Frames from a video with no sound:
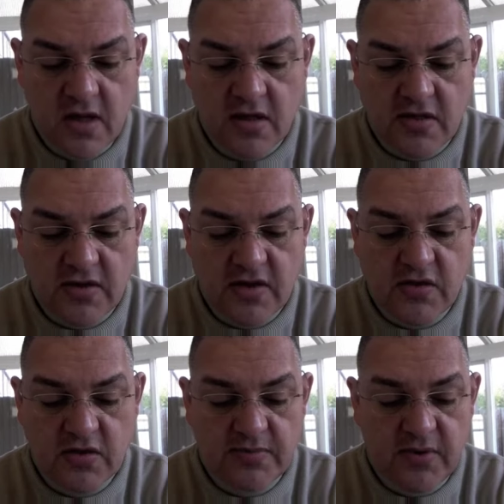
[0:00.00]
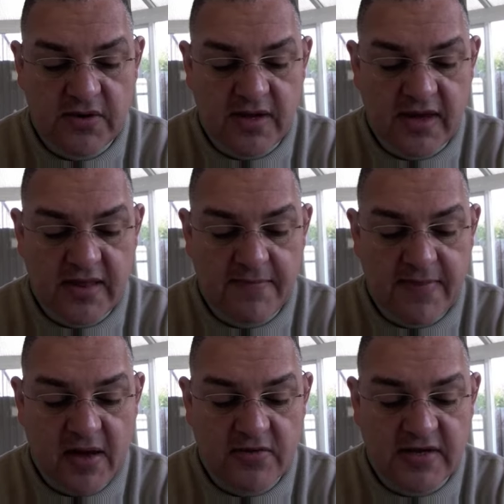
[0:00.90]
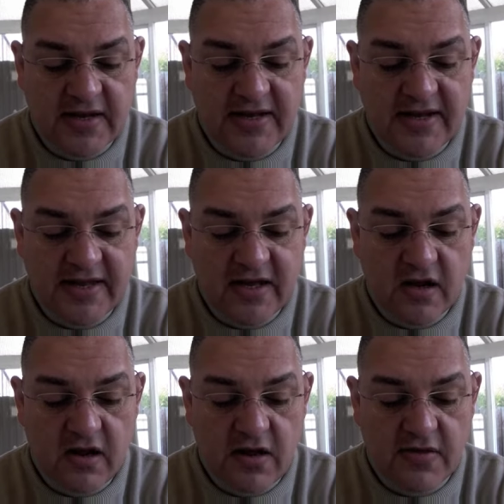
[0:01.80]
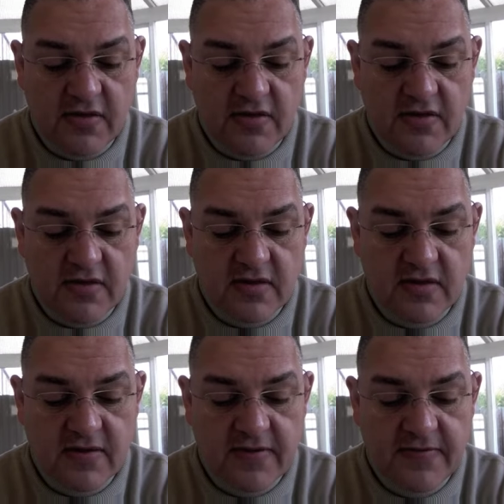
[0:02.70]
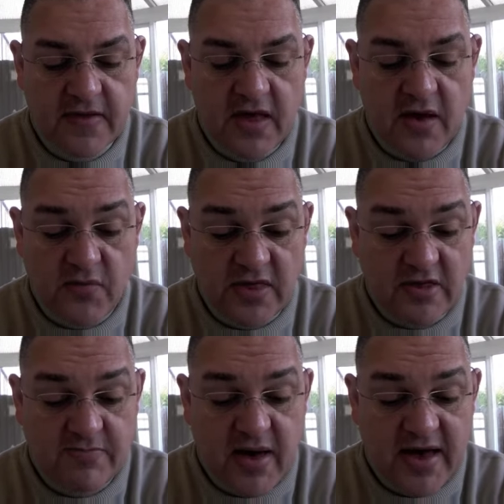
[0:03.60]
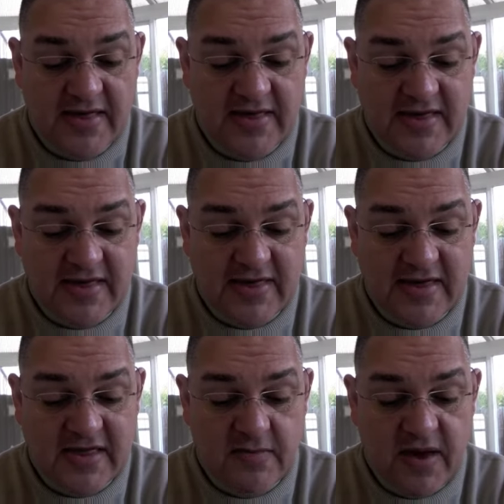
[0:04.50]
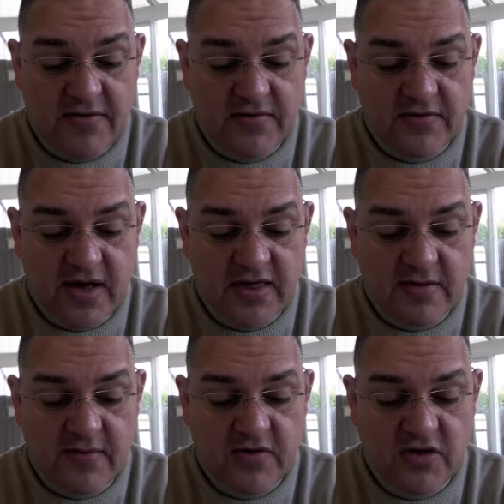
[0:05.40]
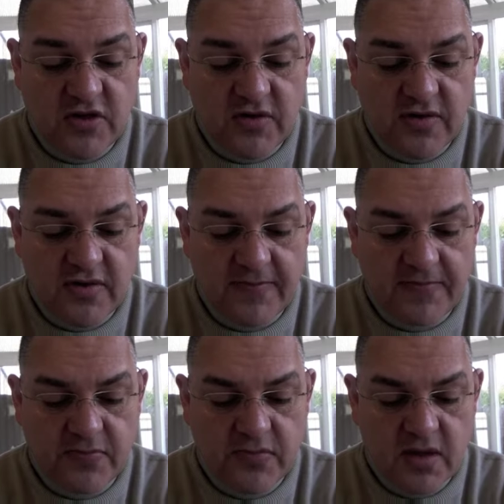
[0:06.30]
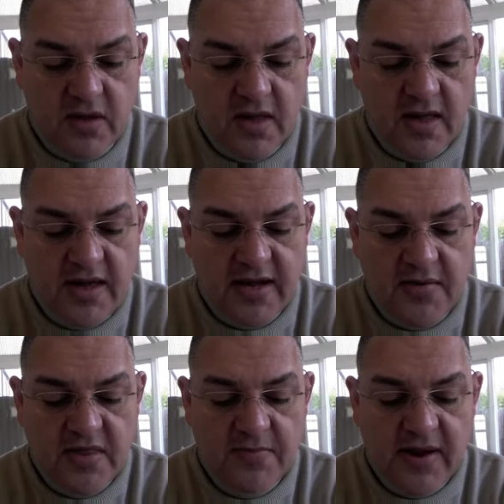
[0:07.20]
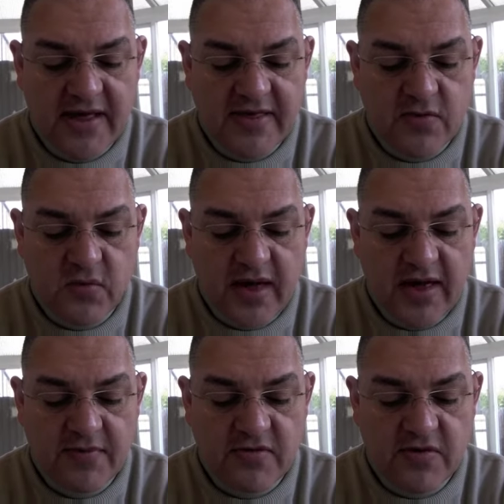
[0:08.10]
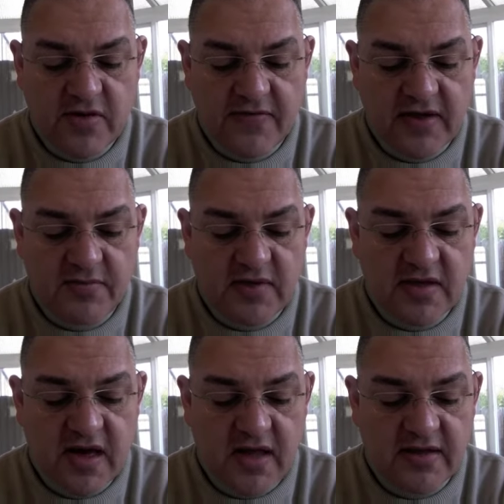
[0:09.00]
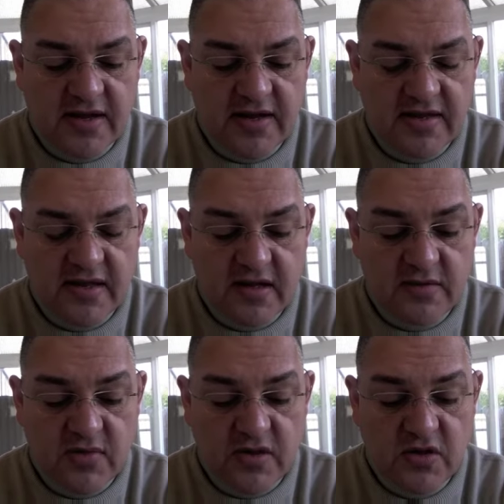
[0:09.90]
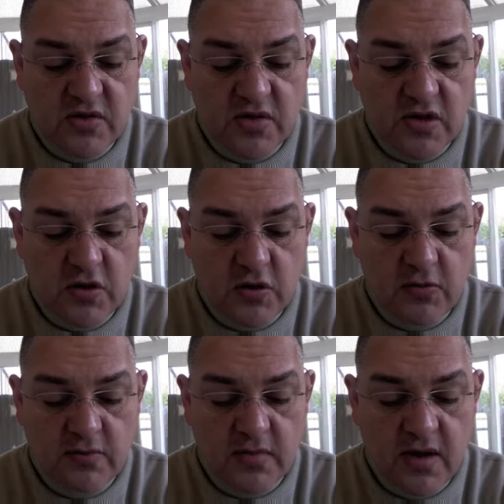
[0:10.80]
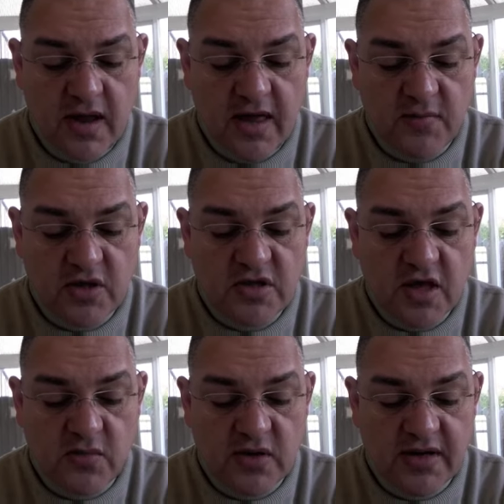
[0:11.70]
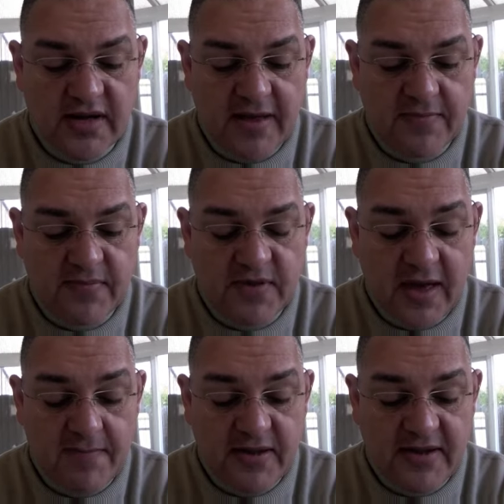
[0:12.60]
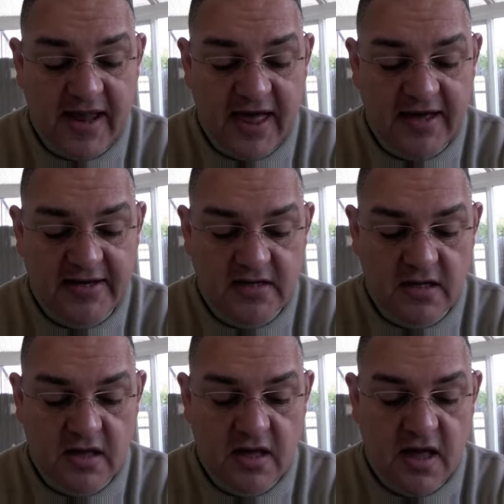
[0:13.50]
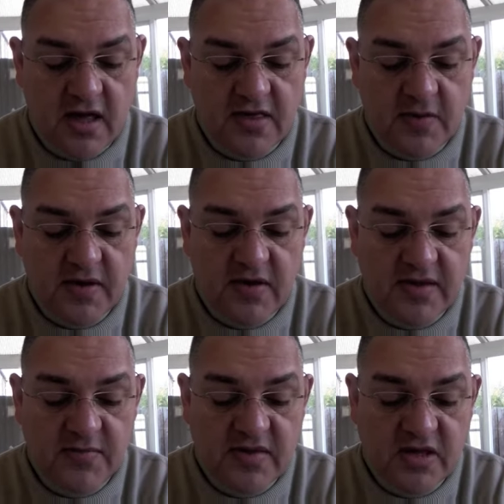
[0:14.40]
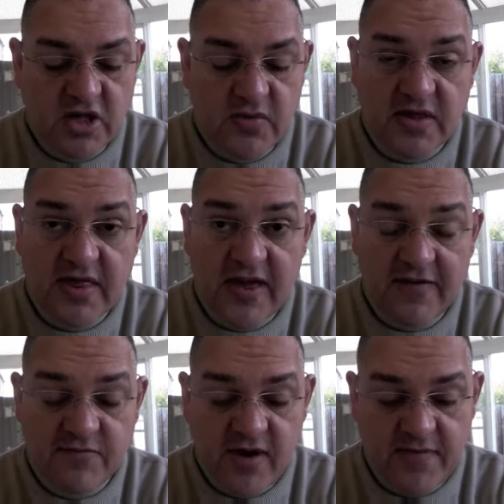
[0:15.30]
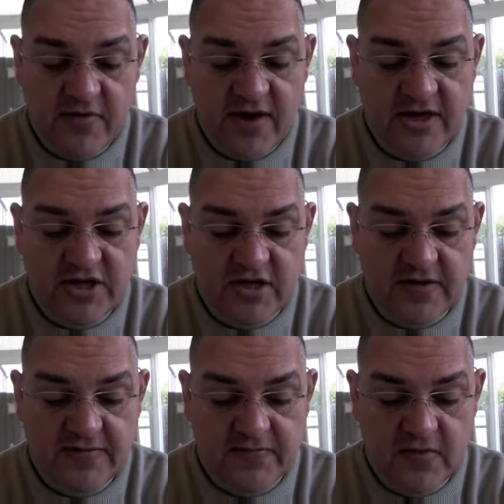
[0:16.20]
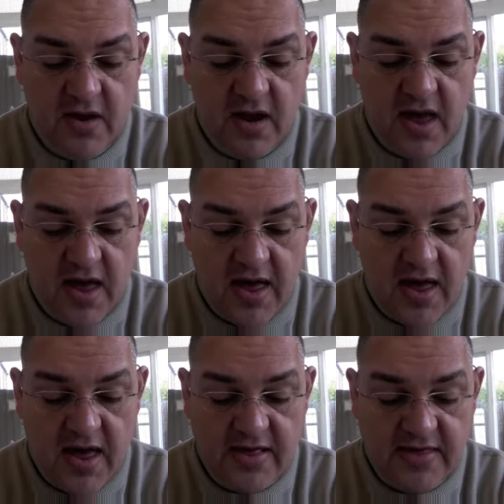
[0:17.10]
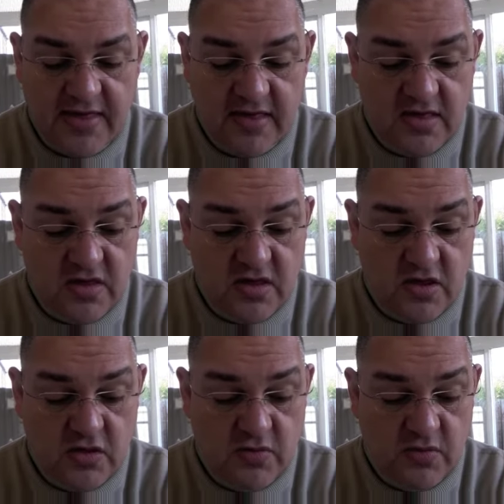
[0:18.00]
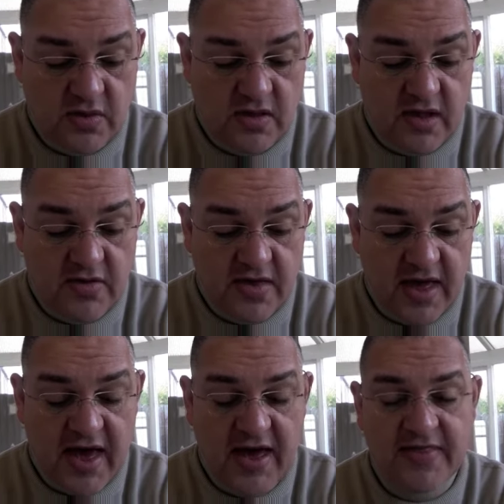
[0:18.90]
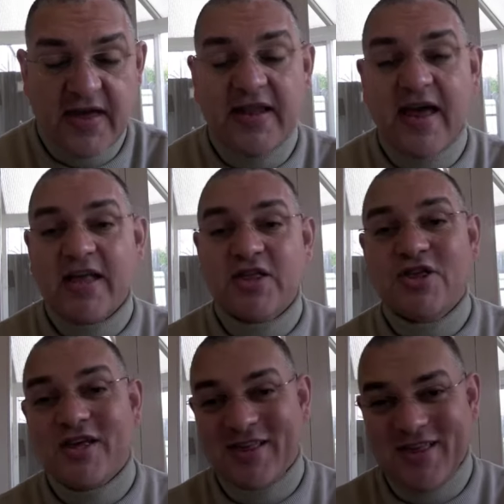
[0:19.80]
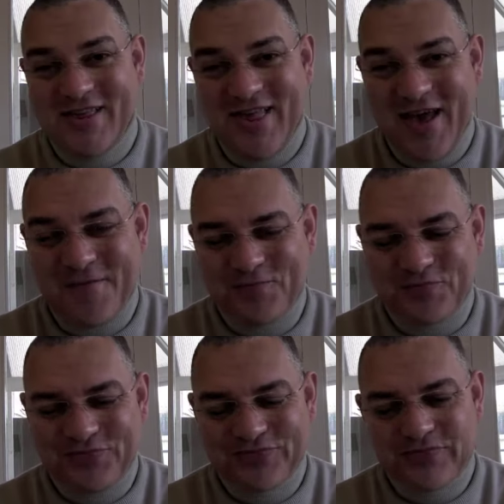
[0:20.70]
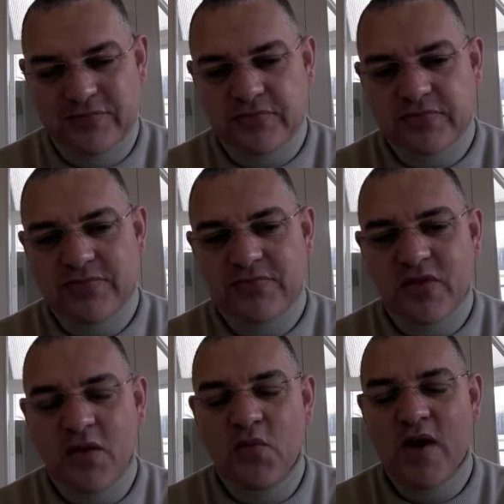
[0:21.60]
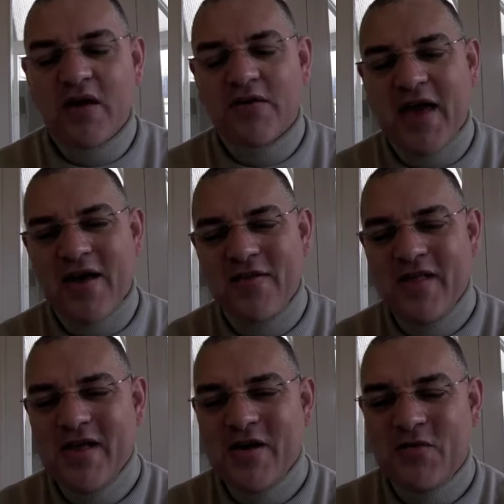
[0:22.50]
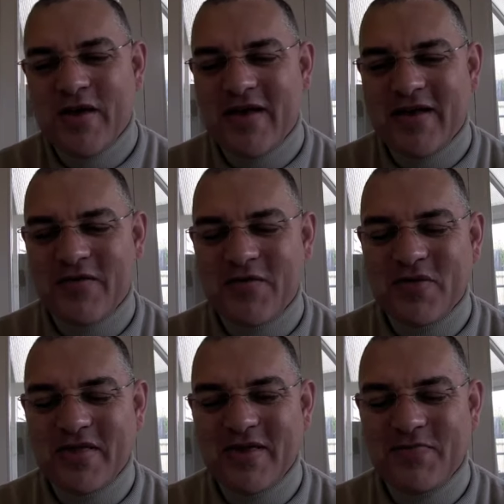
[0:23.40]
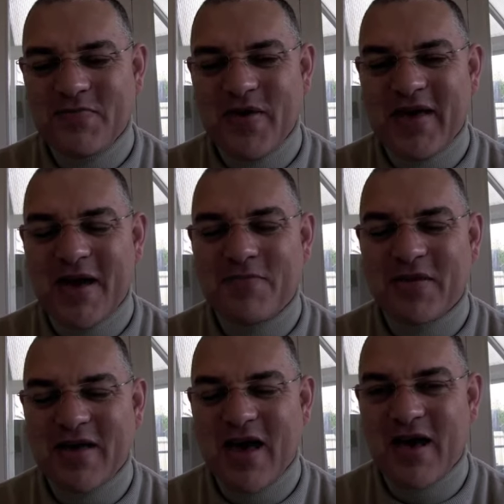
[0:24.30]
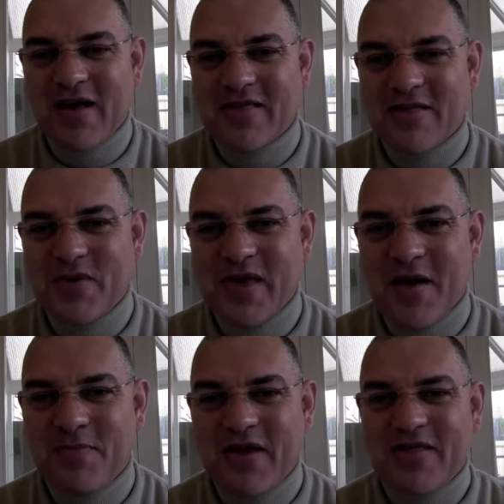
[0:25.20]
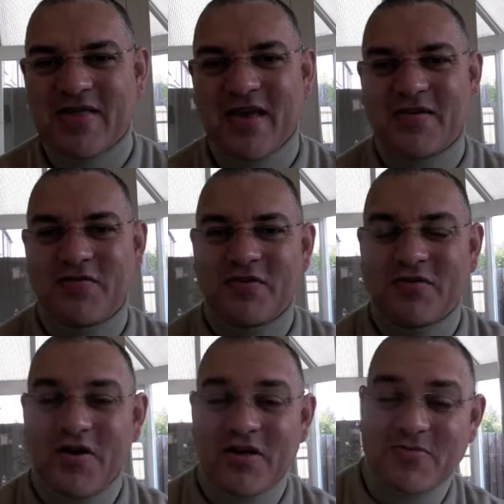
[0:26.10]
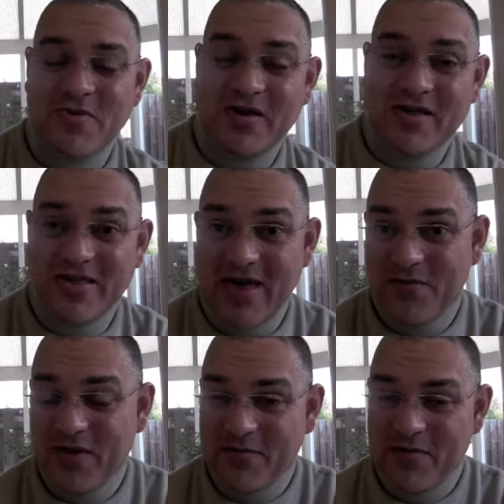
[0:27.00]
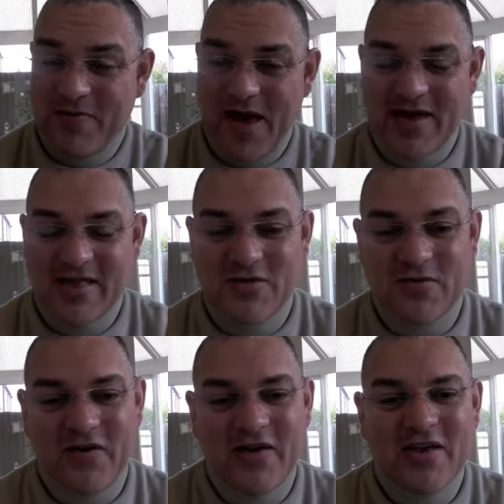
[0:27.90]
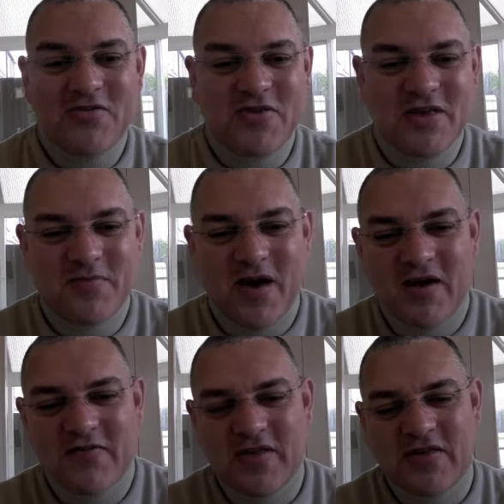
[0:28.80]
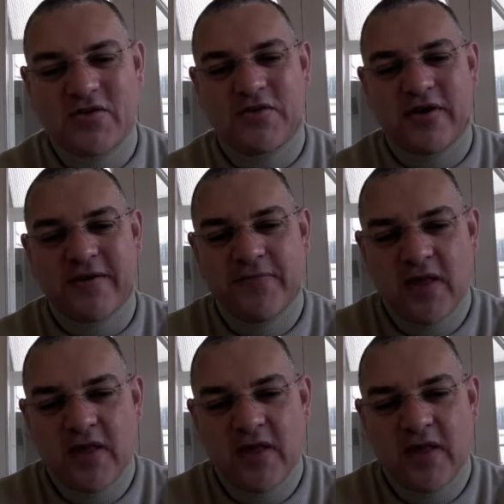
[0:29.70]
So they took the body and they bound it in linen cloths, with spices, as is the burial custom of the Jews. Now, in the place where he was crucified, there was a garden, and in the garden was a new tomb in which no one had let, yet been laid. And so, because it was the Jewish day of preparation, uh, and since the tomb was close at hand, they laid Jesus there. Well, now, we, we want to pick up the cards as we come the other side of the cross because now we're, we're back into a very interesting part of this story.